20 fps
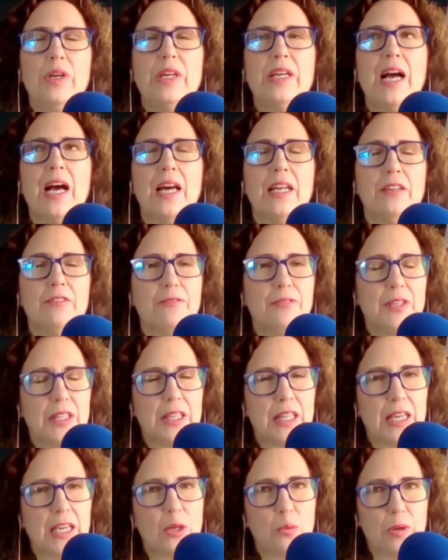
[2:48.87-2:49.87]
kind of feel
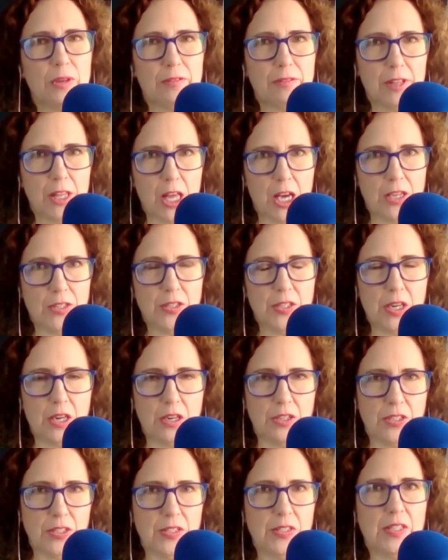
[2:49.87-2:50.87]
like we've lost
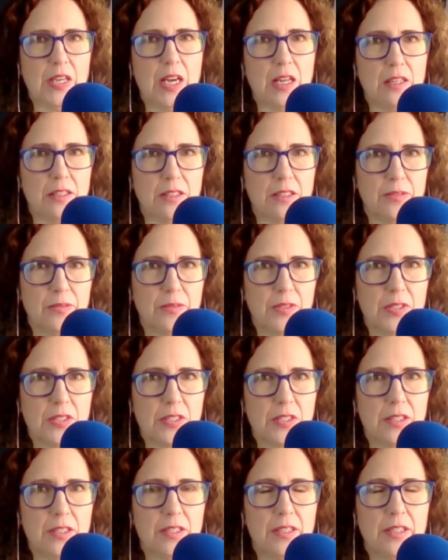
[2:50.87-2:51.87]

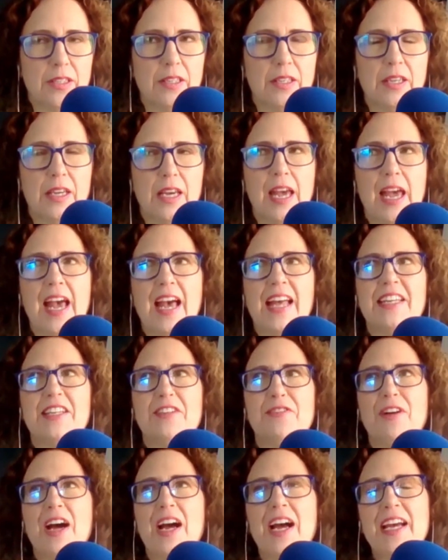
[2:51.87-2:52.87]
ourselves. And
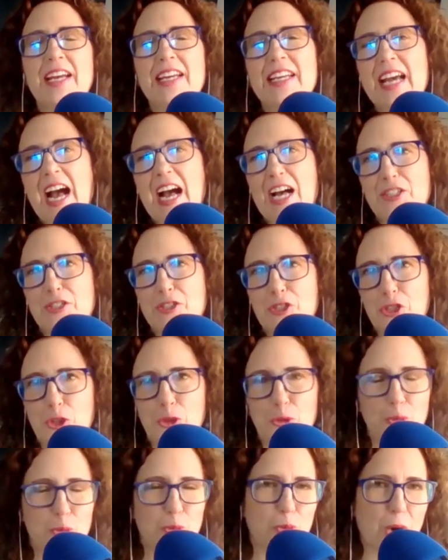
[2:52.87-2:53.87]
if I asked
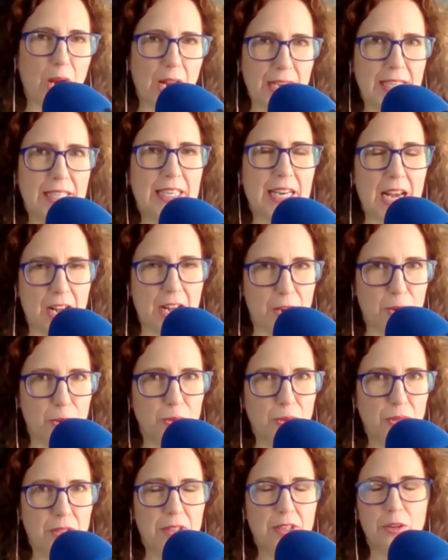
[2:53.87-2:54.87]
you right
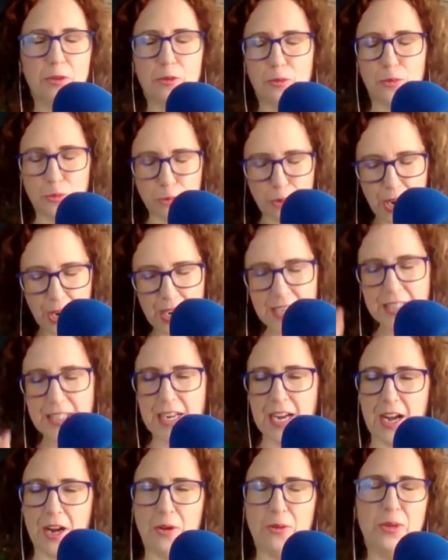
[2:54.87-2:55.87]
now,
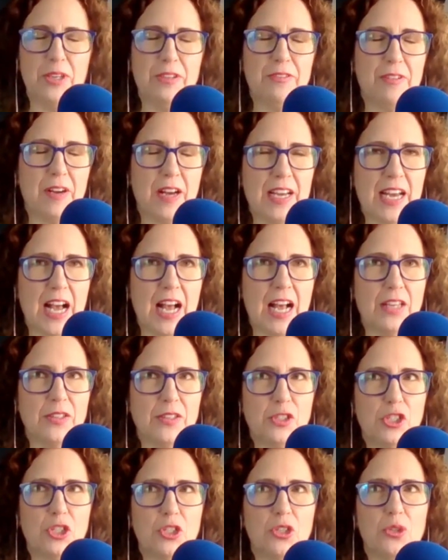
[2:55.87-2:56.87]
if I
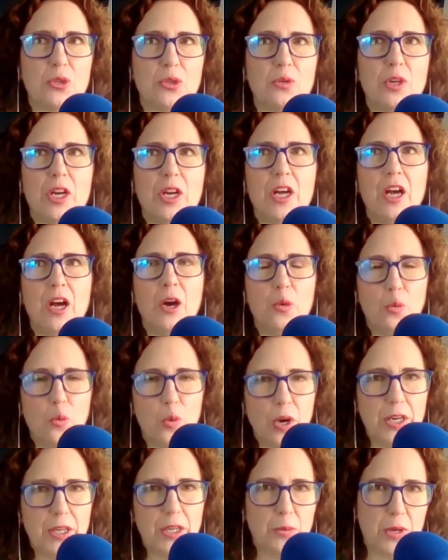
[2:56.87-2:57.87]
asked you,
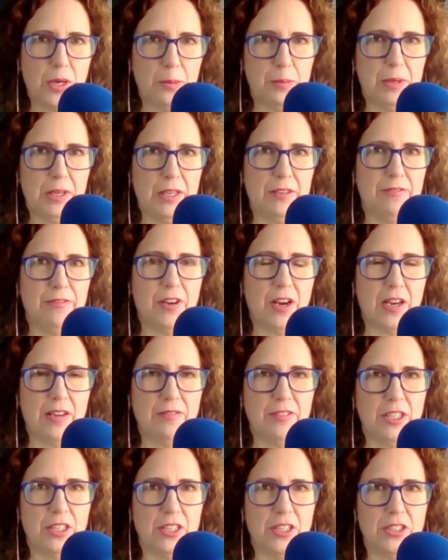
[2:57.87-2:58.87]
where do you want to be in
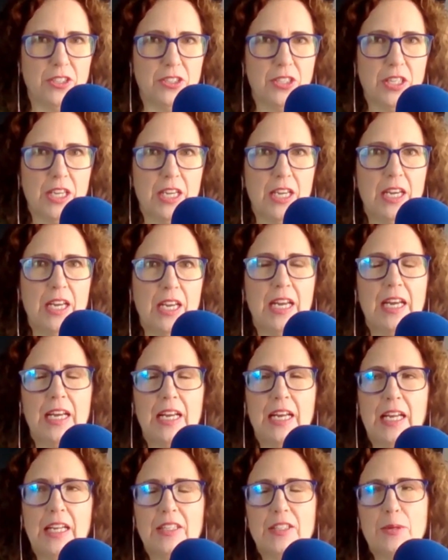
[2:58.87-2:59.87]
5 years?
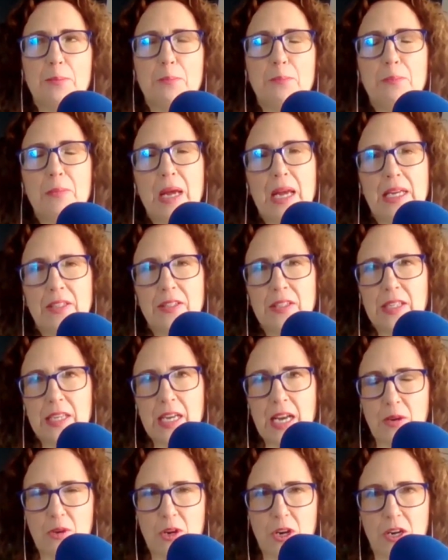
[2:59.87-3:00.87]
It's amazing
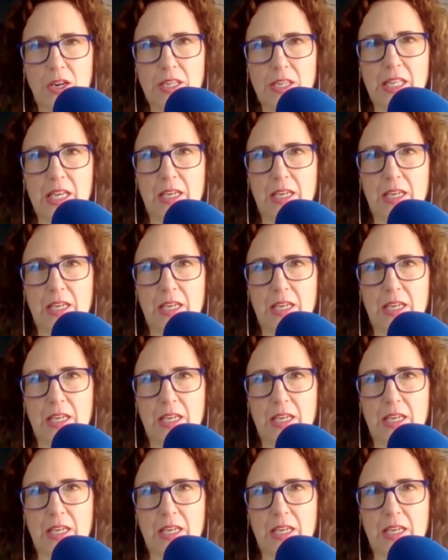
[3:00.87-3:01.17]
how hard